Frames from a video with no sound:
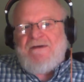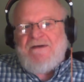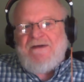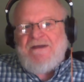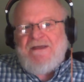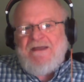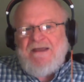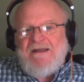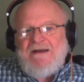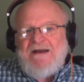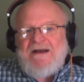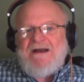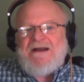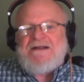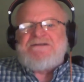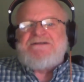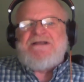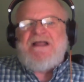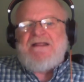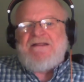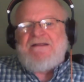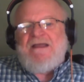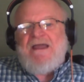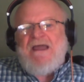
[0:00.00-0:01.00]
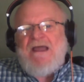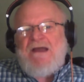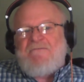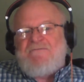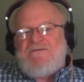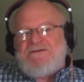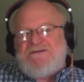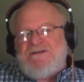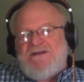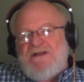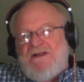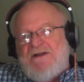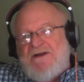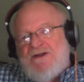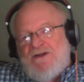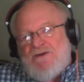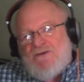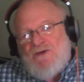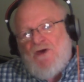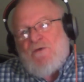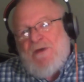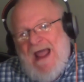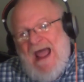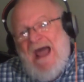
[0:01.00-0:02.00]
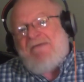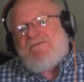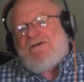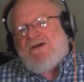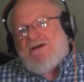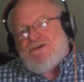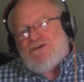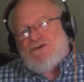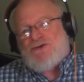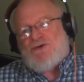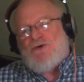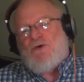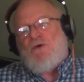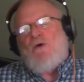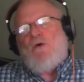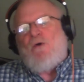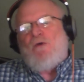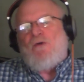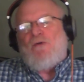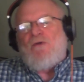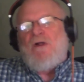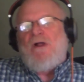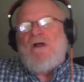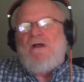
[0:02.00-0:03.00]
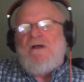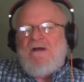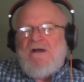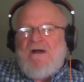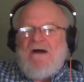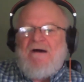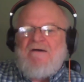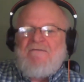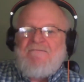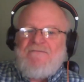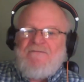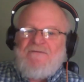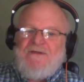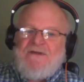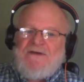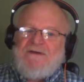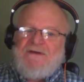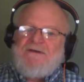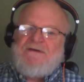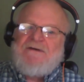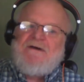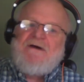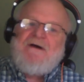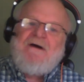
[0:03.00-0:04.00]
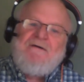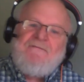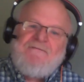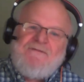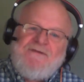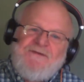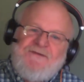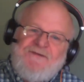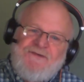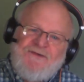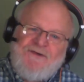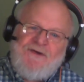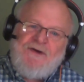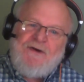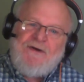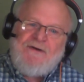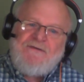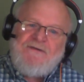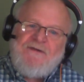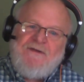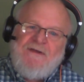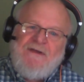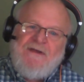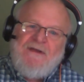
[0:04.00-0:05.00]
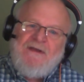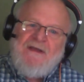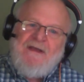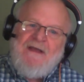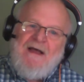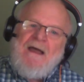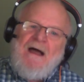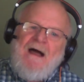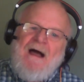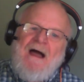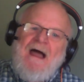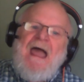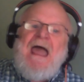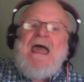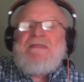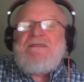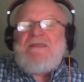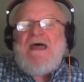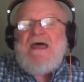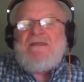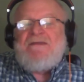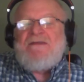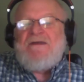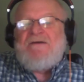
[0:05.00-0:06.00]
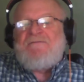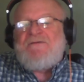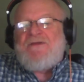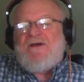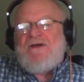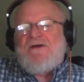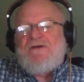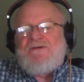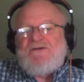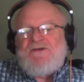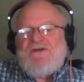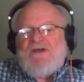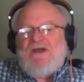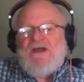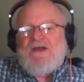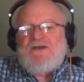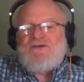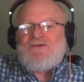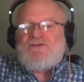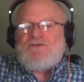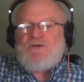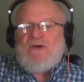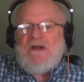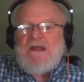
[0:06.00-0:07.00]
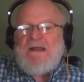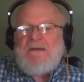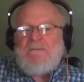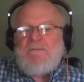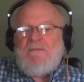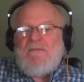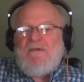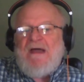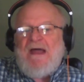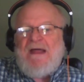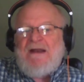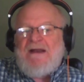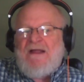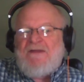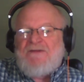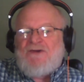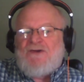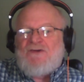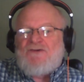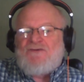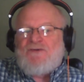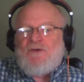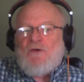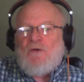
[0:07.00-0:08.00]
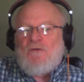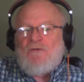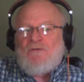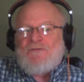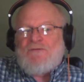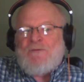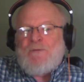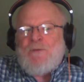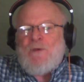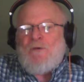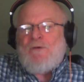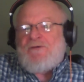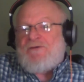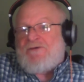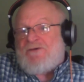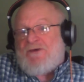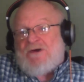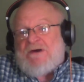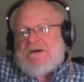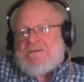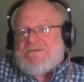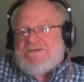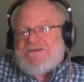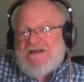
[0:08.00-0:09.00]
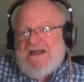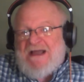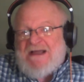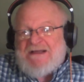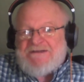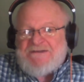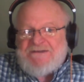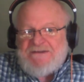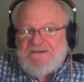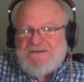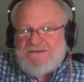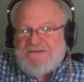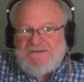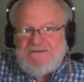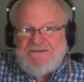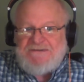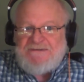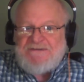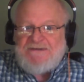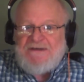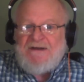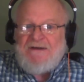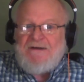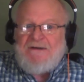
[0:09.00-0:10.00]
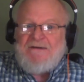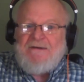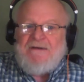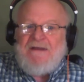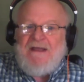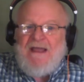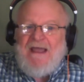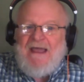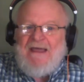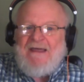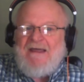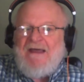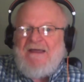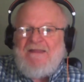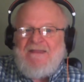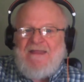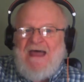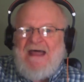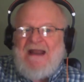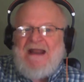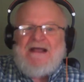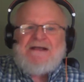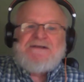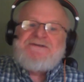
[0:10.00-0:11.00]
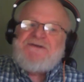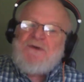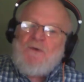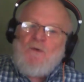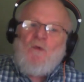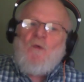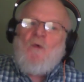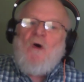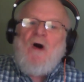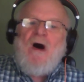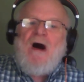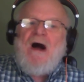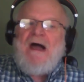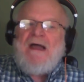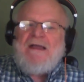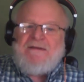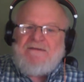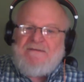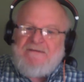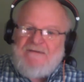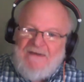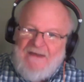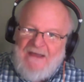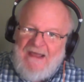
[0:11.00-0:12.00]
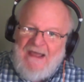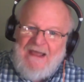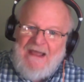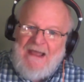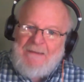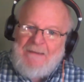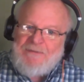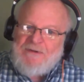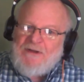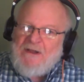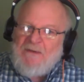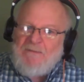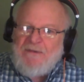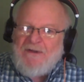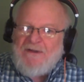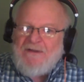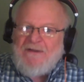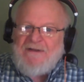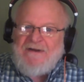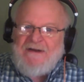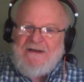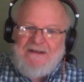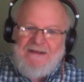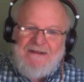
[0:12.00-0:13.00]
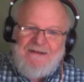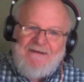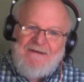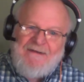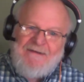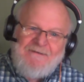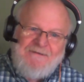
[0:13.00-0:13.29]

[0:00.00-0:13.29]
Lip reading: in an extended care facility don't have control of the CERT. And then if there's extreme and uncontrollable circumstances, and that has a wide applicability,